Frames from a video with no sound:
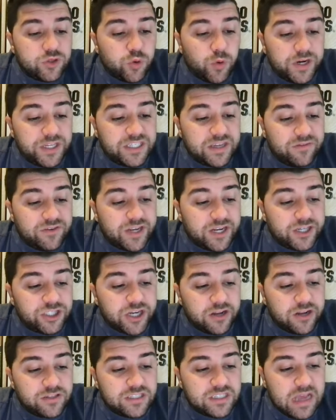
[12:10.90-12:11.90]
27
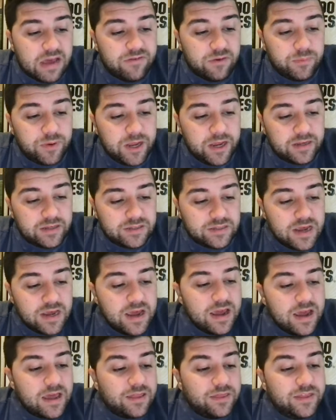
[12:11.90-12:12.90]
touchdowns, 7 picks.
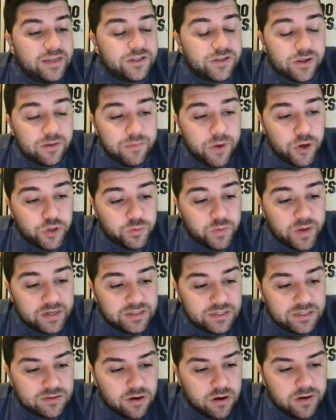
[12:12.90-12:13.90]
These are the most
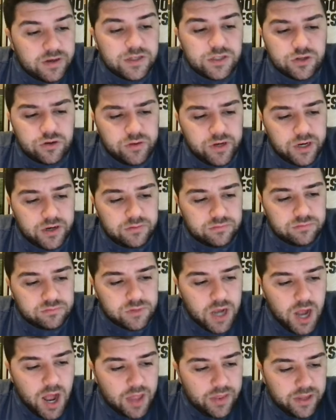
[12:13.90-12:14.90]
picks he's thrown in his career,
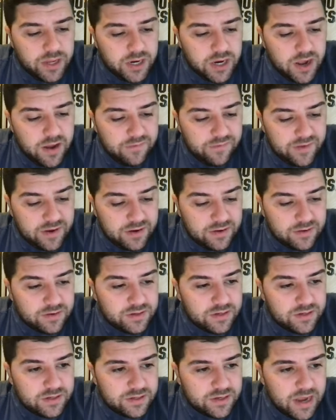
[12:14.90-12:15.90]
oddly enough, and
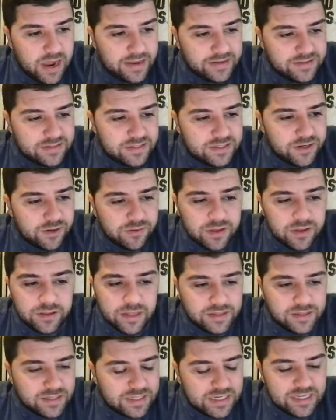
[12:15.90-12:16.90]
I still
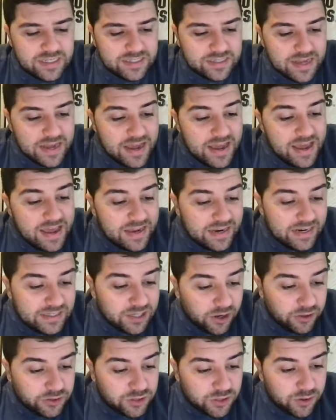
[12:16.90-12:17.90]
think that
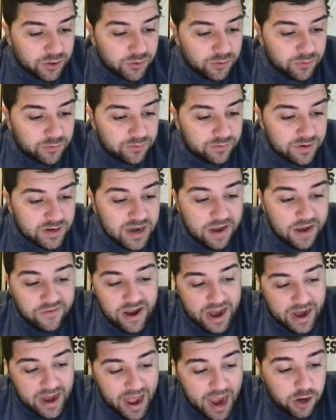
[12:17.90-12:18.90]
he's also
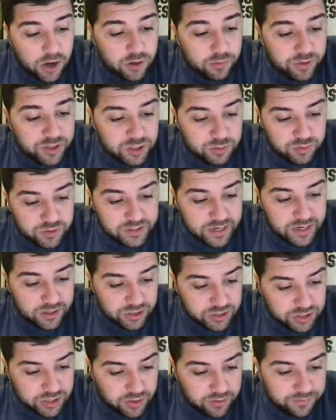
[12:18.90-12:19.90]
never had a higher completion
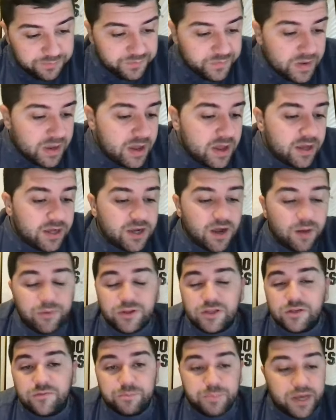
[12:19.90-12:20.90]
percentage. So a
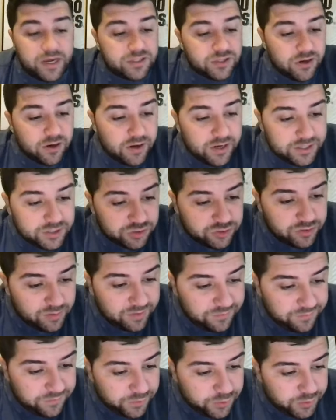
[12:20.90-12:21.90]
couple of the picks are
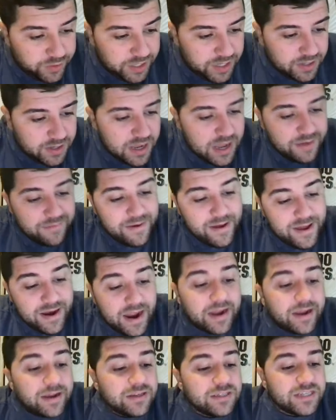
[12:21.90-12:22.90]
extremely fluky,
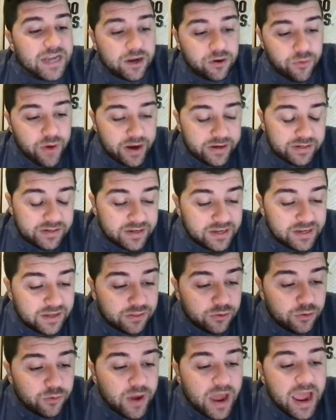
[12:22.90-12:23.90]
and I stand corrected.
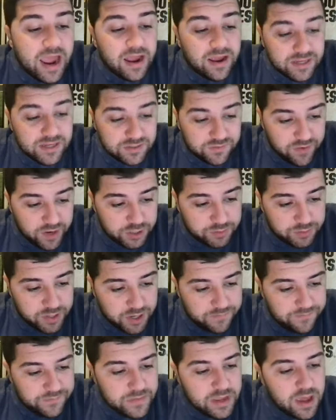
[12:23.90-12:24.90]
He threw 8 his
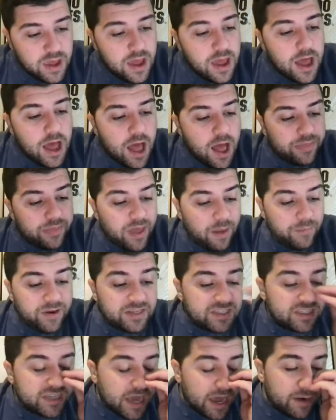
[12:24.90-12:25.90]
freshman year. That
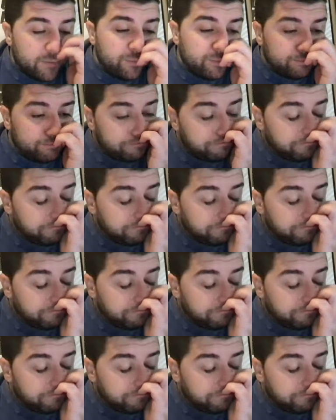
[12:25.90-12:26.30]
being said,